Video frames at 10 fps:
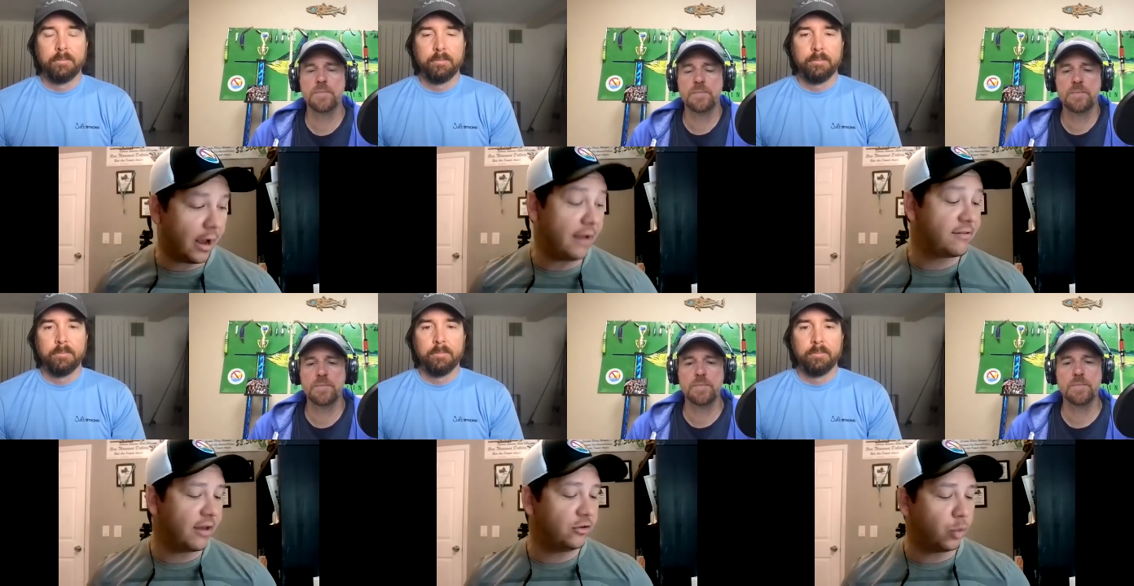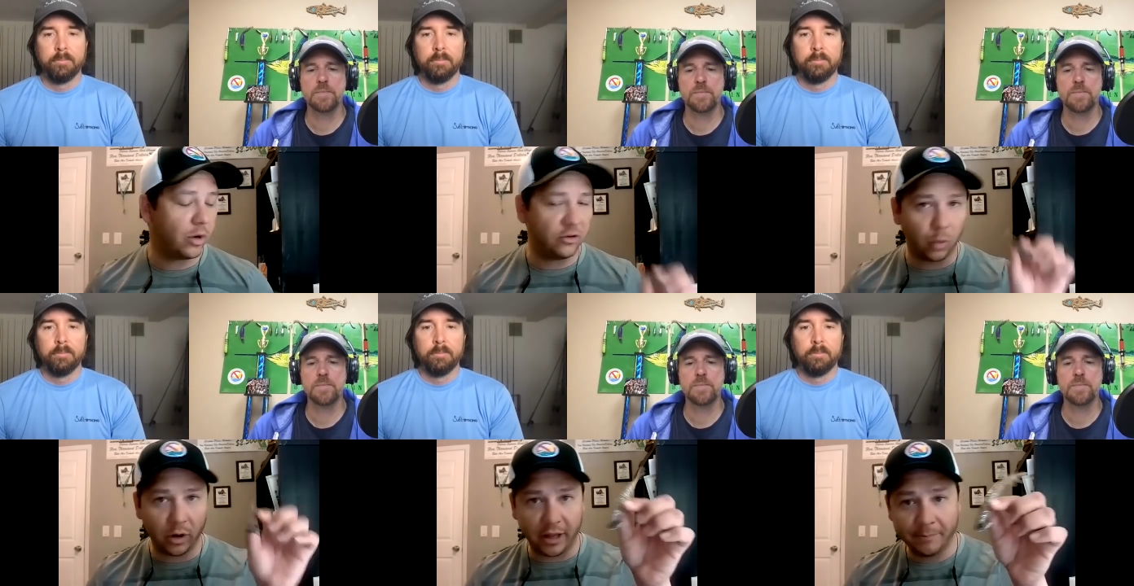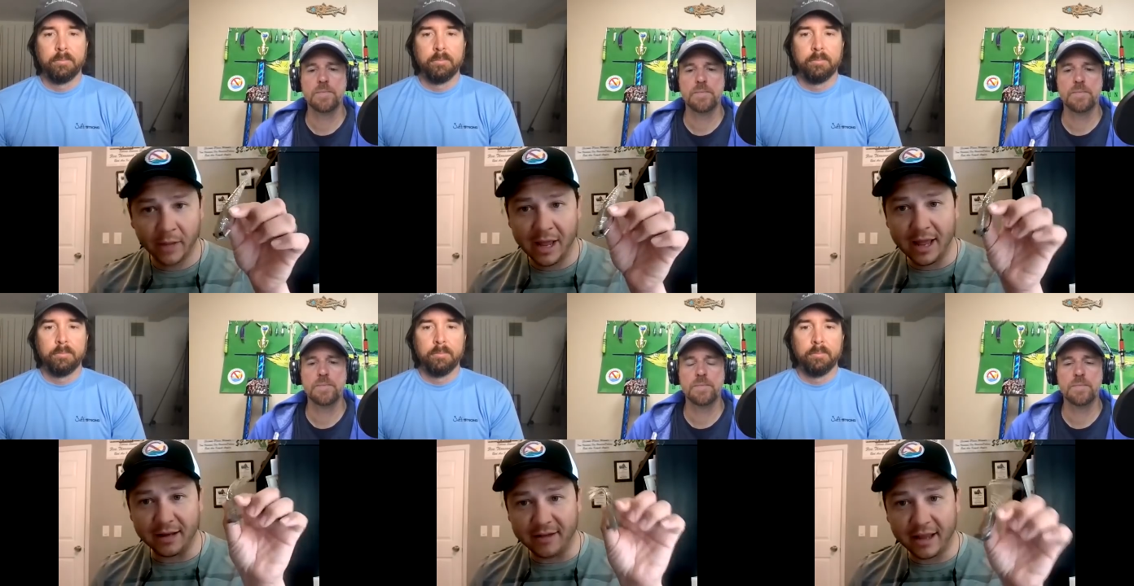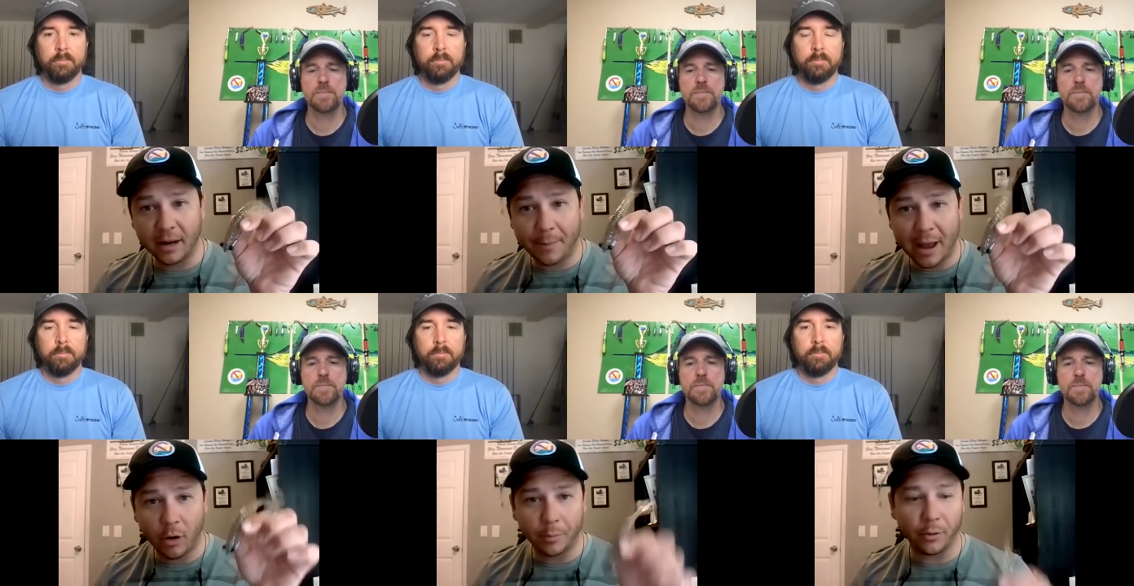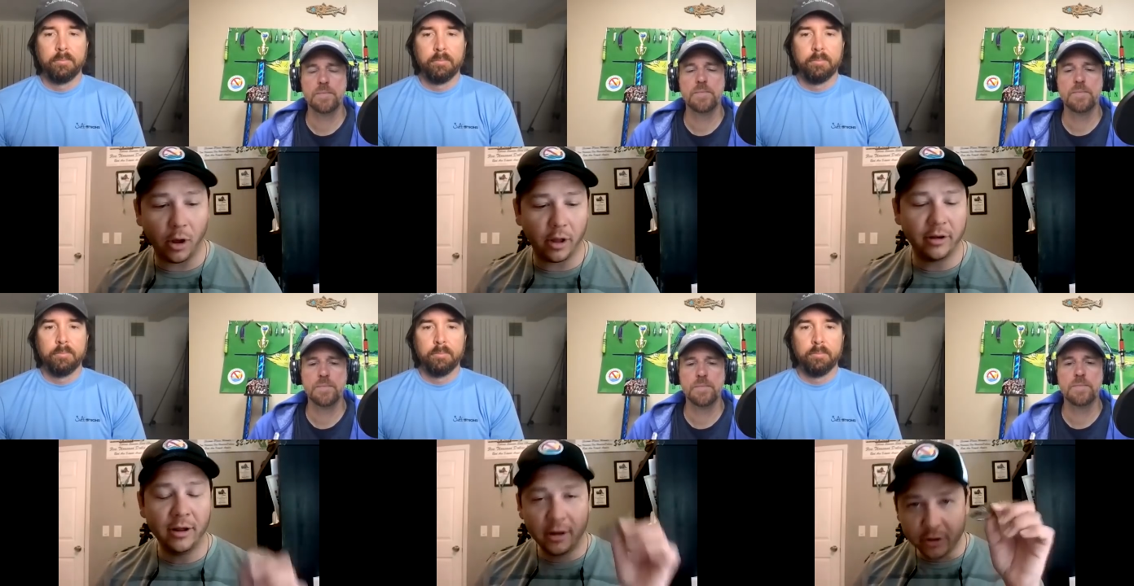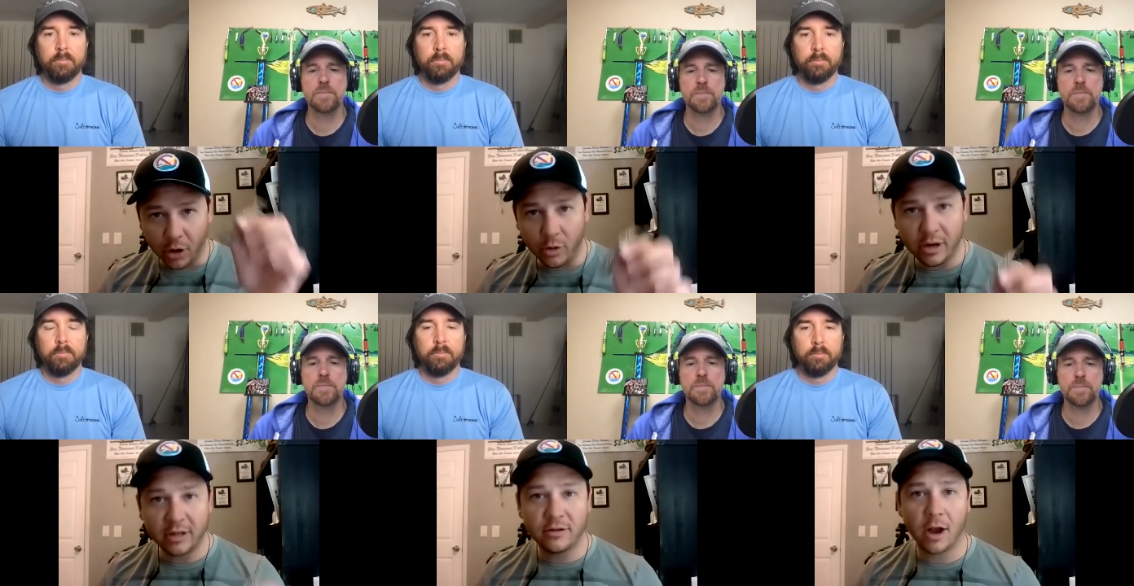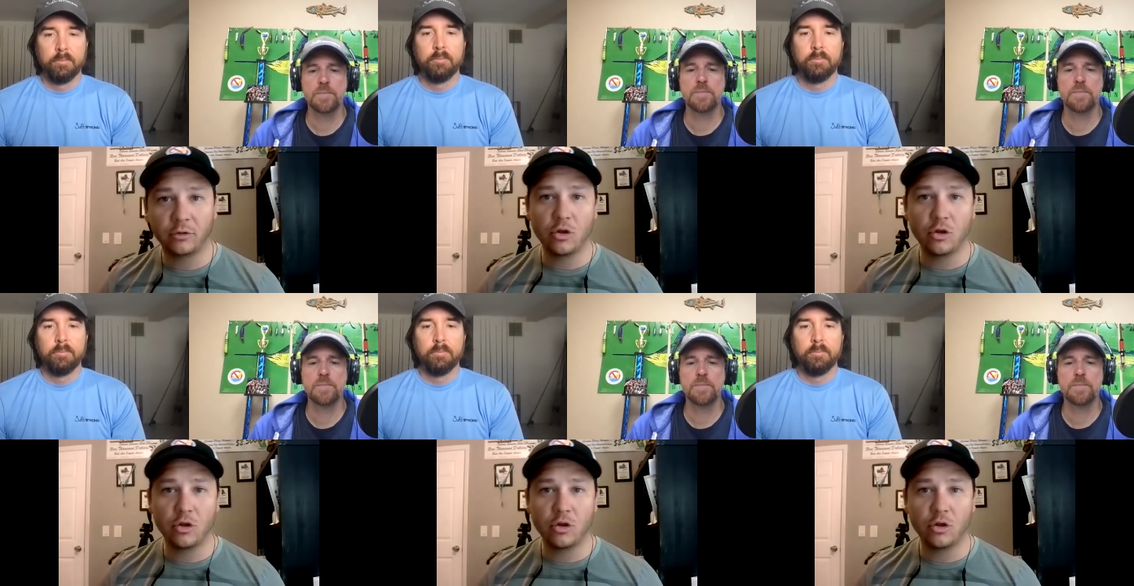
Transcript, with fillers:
Speaker 1: hindsight 2020 and taken a power prawn, coated it in Dr.